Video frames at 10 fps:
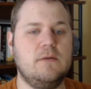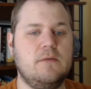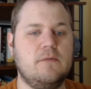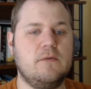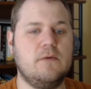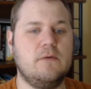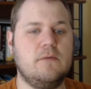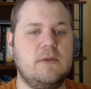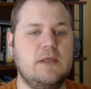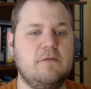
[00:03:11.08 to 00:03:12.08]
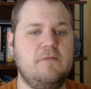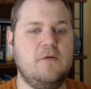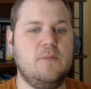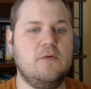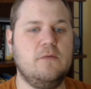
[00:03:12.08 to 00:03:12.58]
So the next
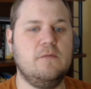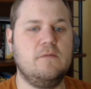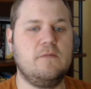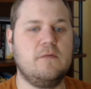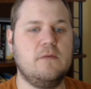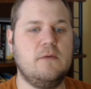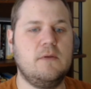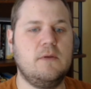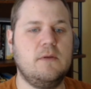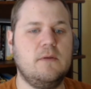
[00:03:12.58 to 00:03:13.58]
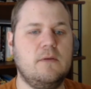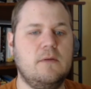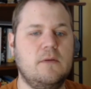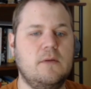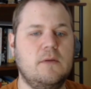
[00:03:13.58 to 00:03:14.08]
few moves,
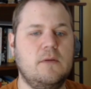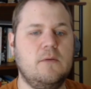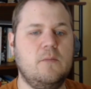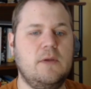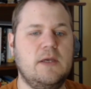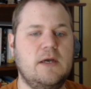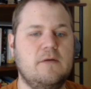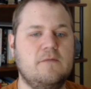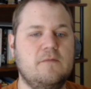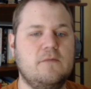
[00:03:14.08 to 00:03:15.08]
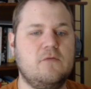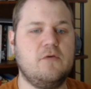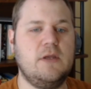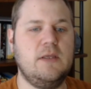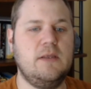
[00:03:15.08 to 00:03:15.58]
we have
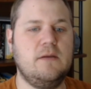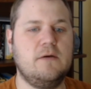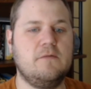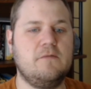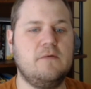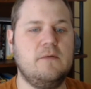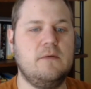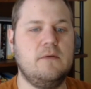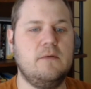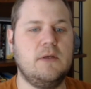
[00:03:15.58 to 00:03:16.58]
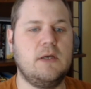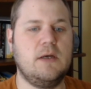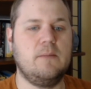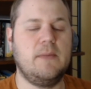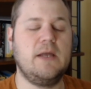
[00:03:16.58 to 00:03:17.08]
trade of
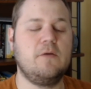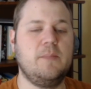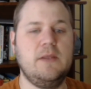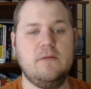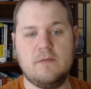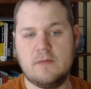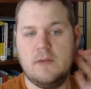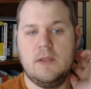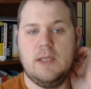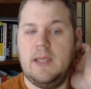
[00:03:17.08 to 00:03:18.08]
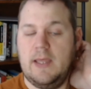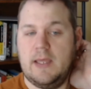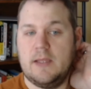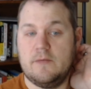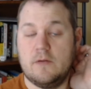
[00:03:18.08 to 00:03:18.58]
minor piece
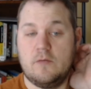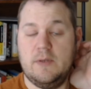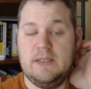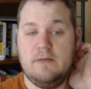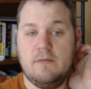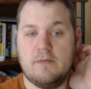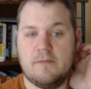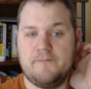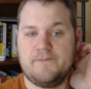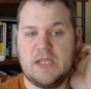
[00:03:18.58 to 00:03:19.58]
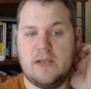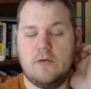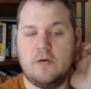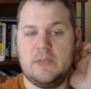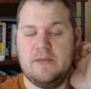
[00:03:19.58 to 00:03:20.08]
and the queens. And
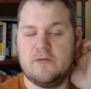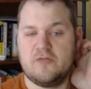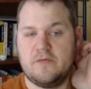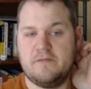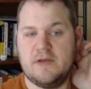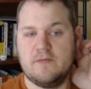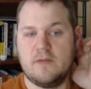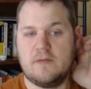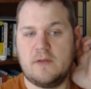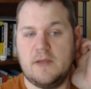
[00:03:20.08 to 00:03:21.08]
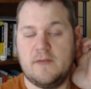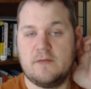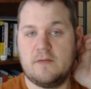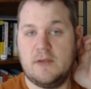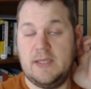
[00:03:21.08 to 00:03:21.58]
normally this should favor the side
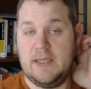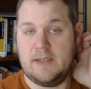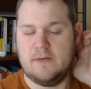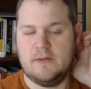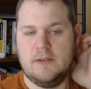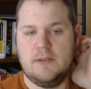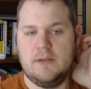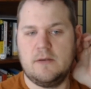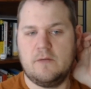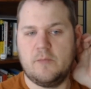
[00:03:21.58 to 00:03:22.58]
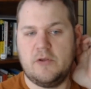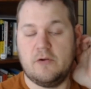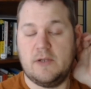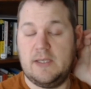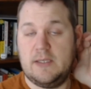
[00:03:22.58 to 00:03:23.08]
that's ahead, because when
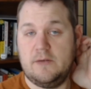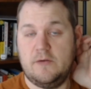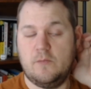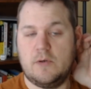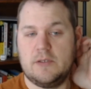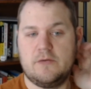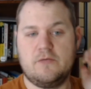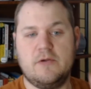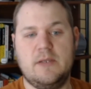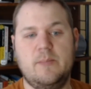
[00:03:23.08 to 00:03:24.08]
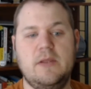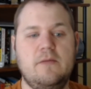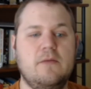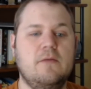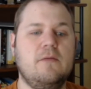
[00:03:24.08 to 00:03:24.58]
you're ahead, you want to trade
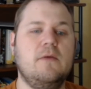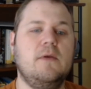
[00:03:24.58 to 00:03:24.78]
pieces,